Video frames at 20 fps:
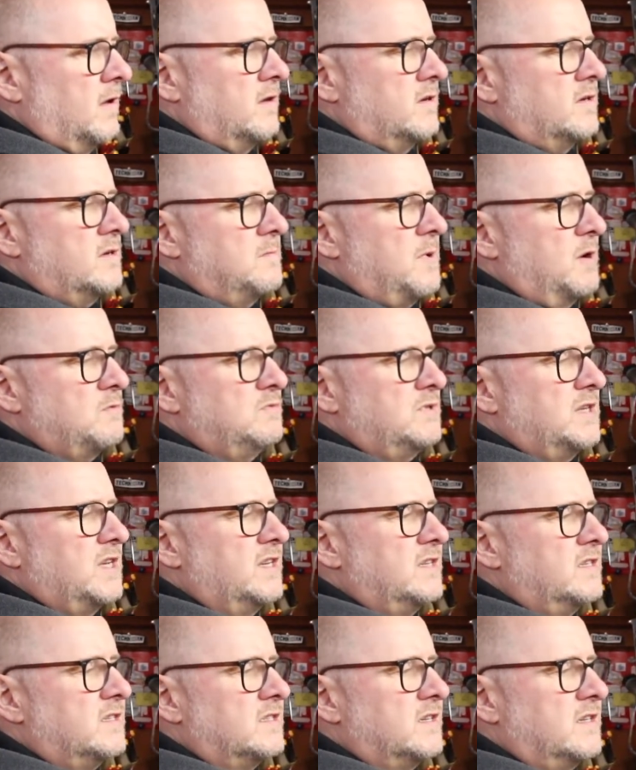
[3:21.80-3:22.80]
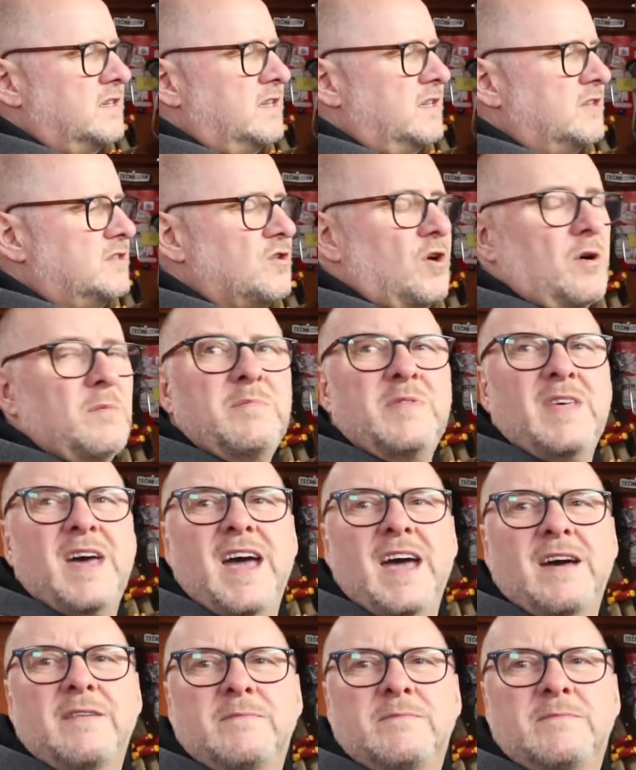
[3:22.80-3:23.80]
to mount it in the top
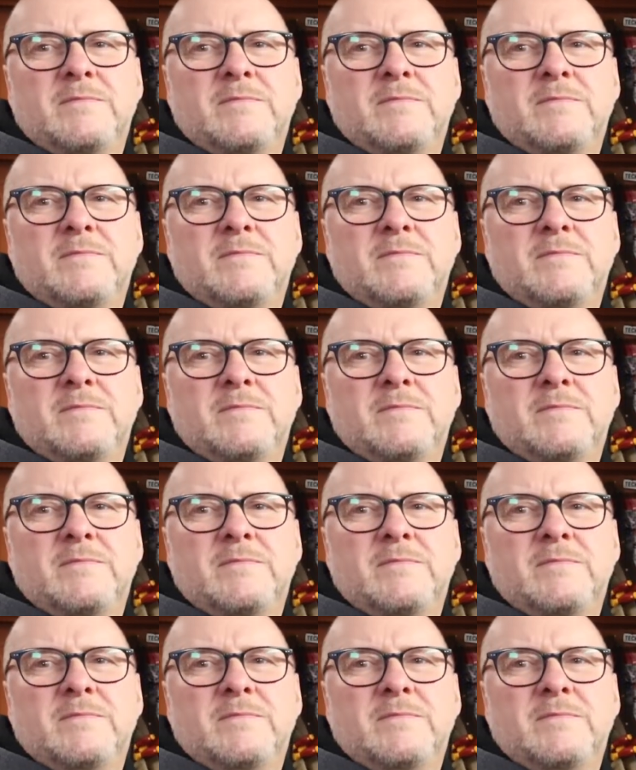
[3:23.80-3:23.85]
there.